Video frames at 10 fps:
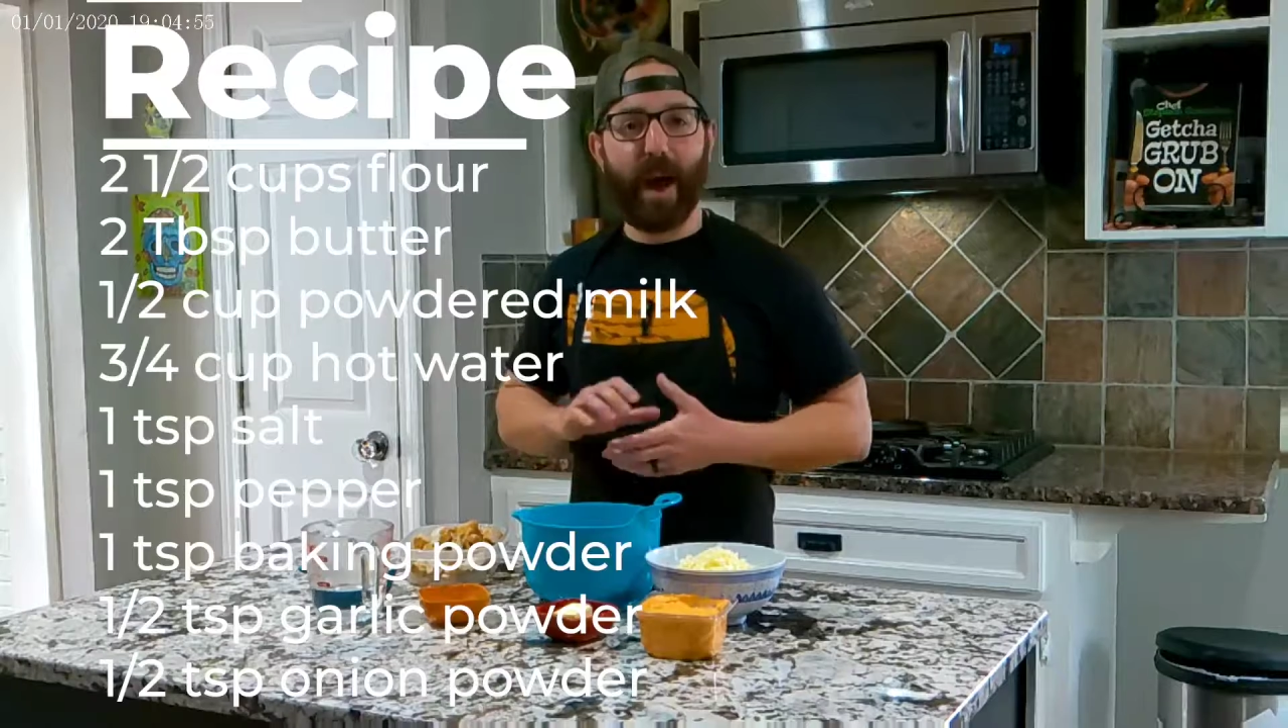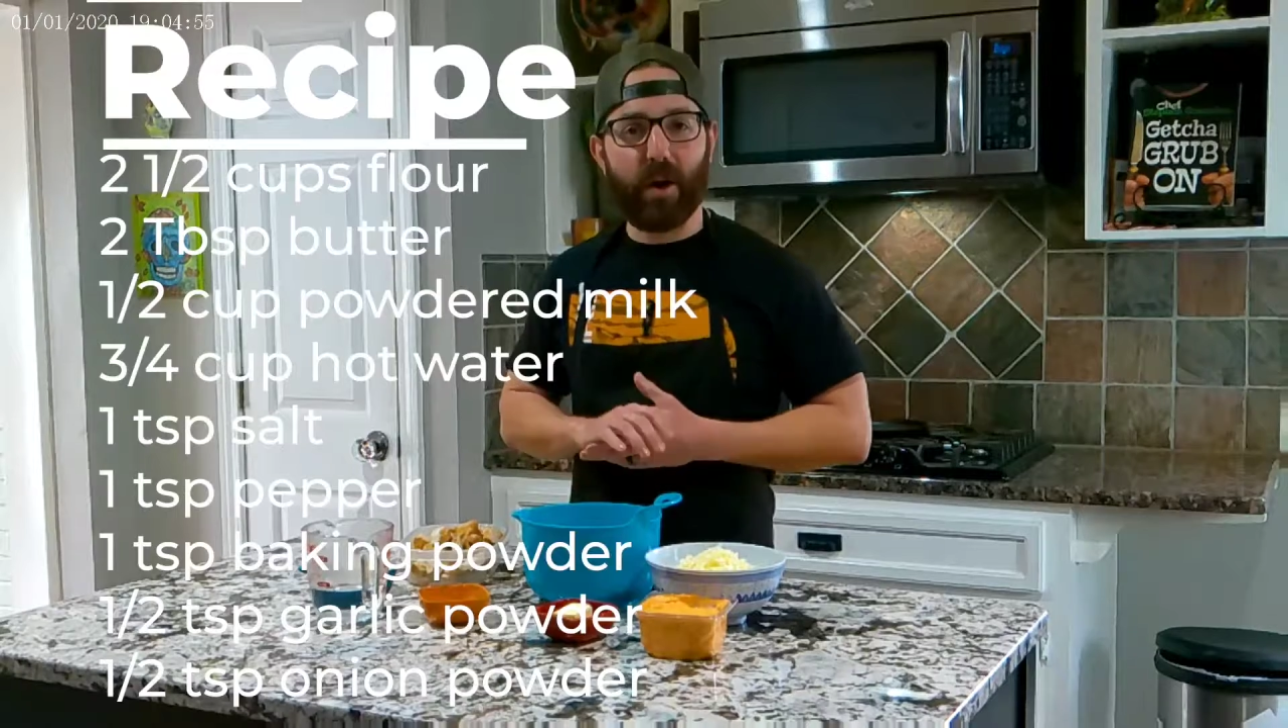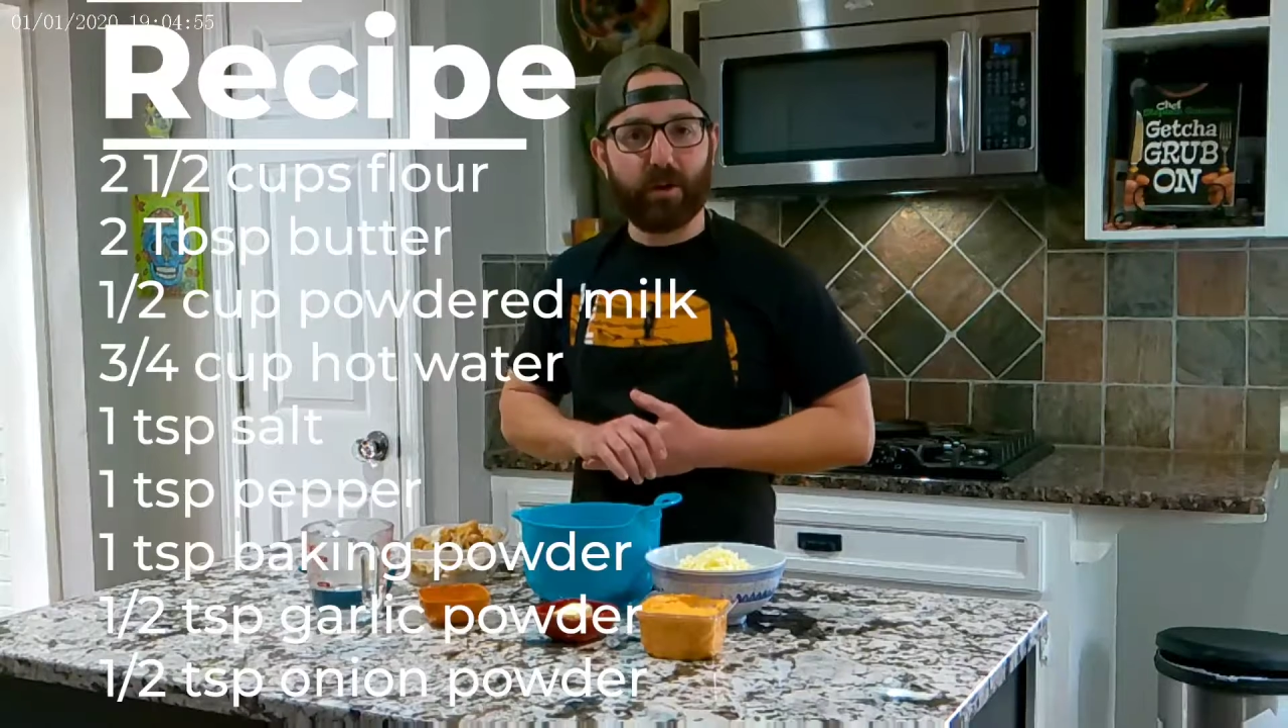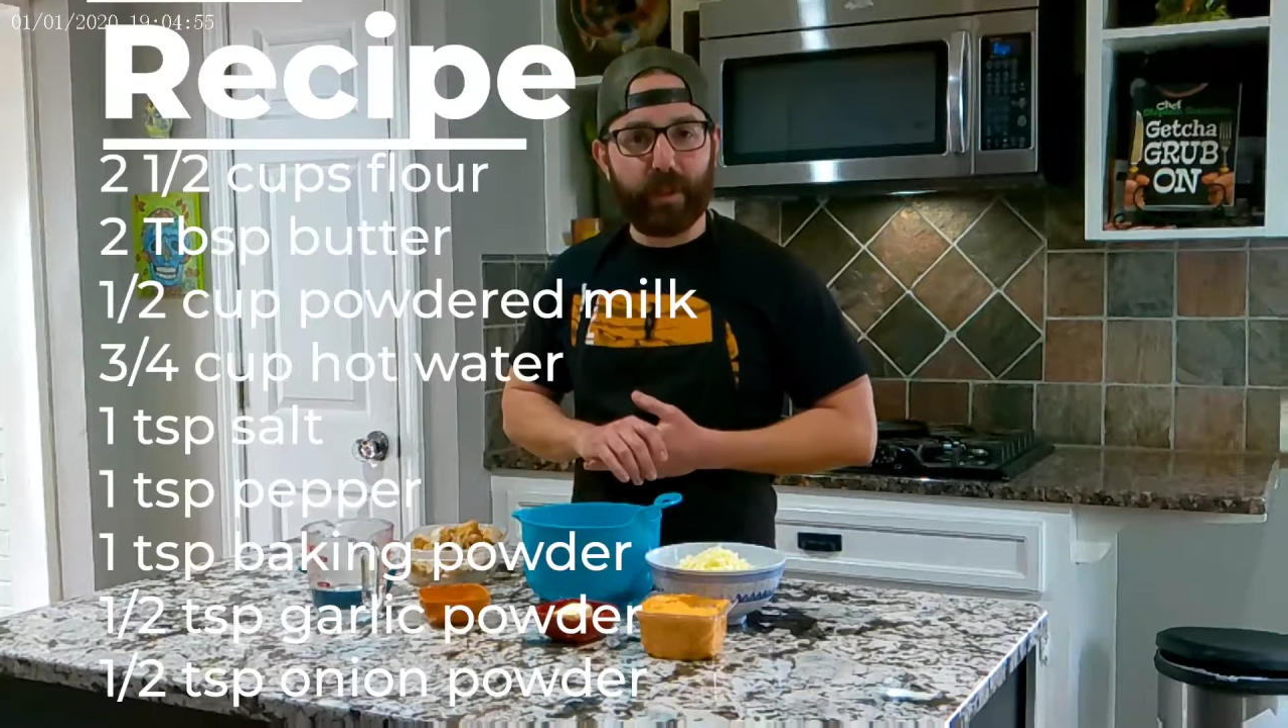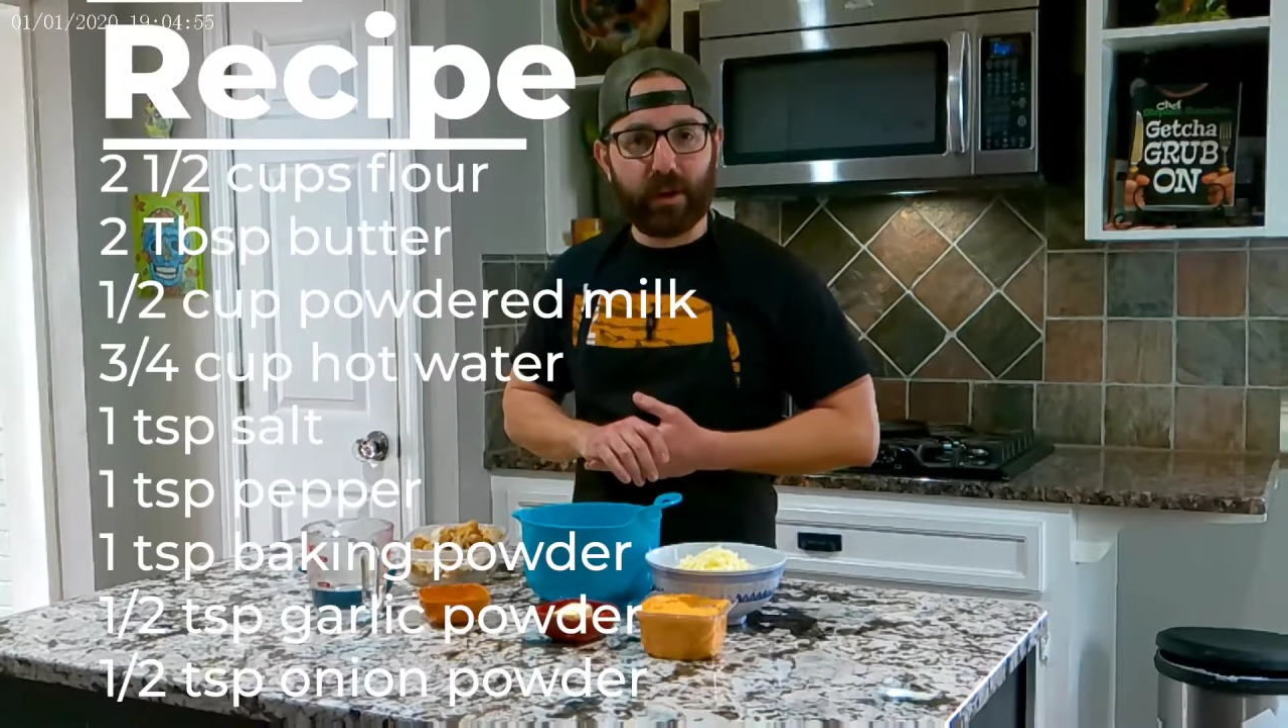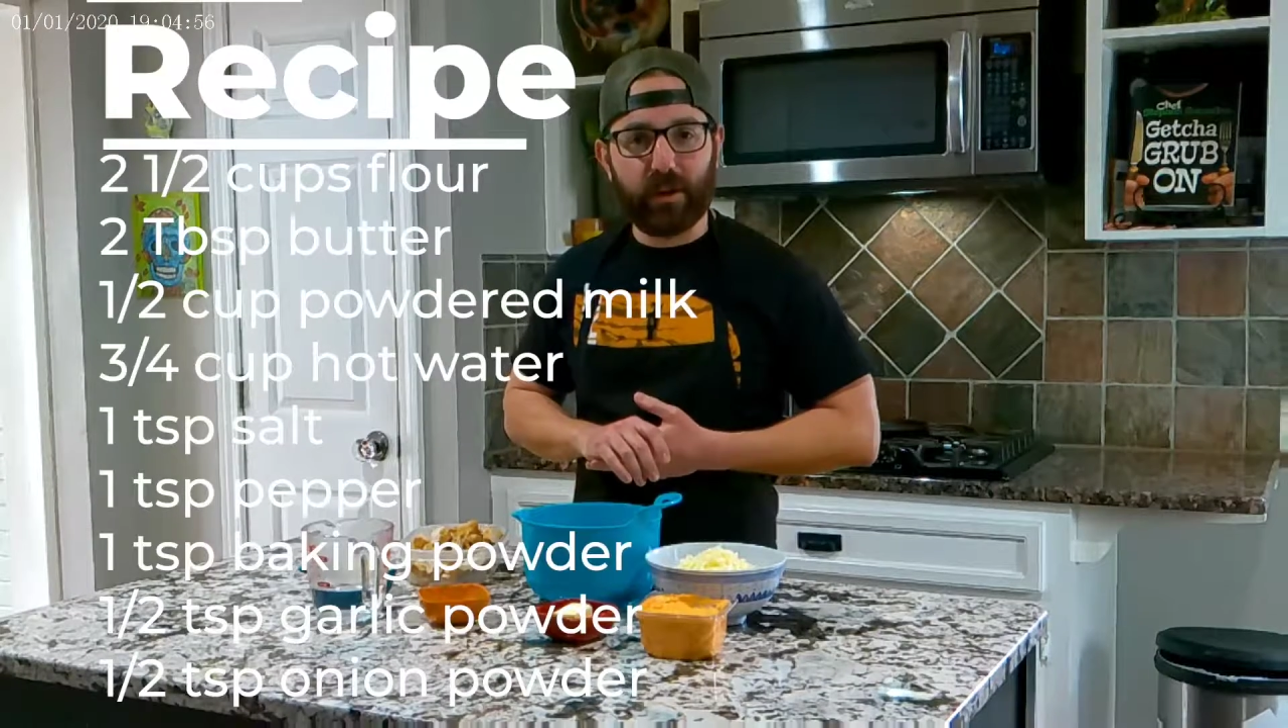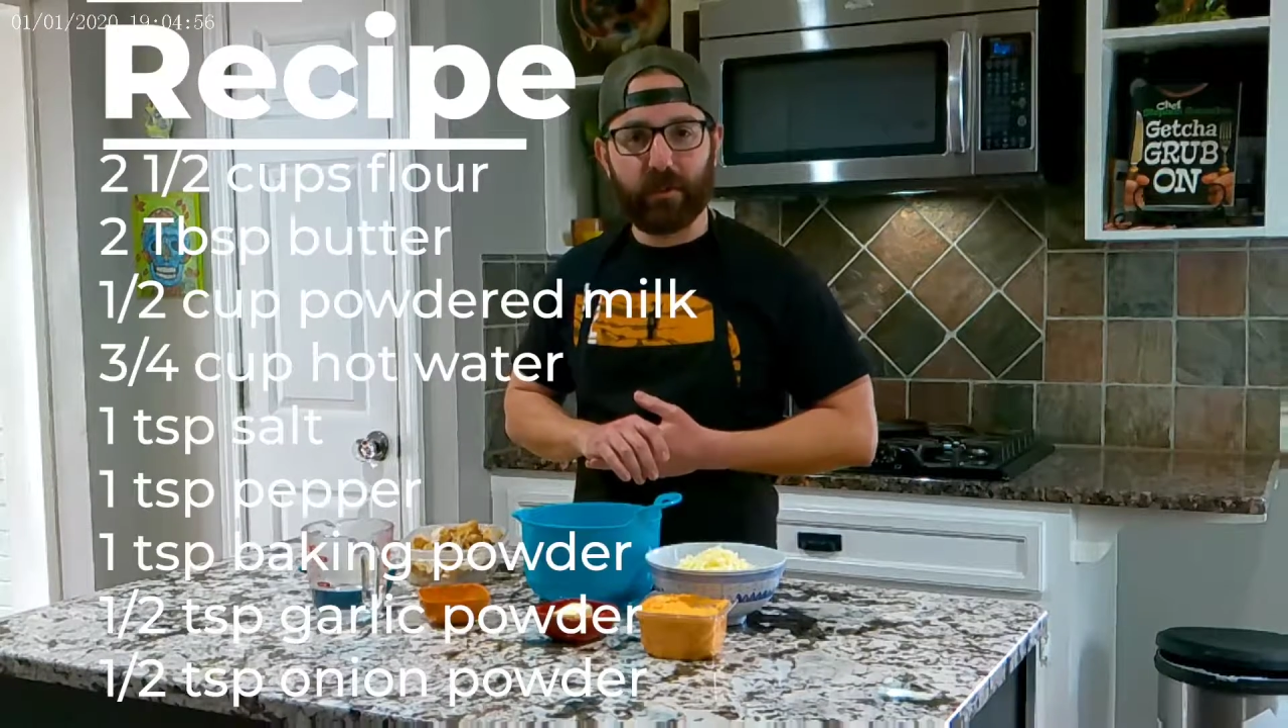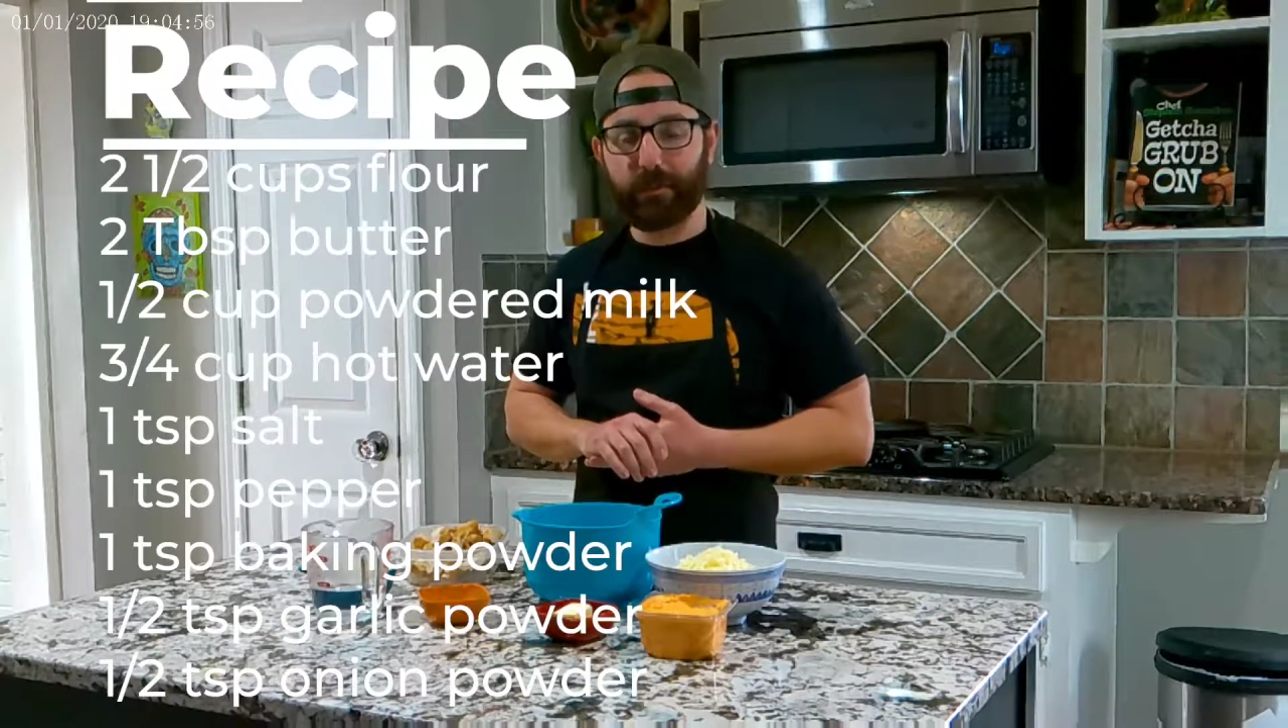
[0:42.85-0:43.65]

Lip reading: powdered milk,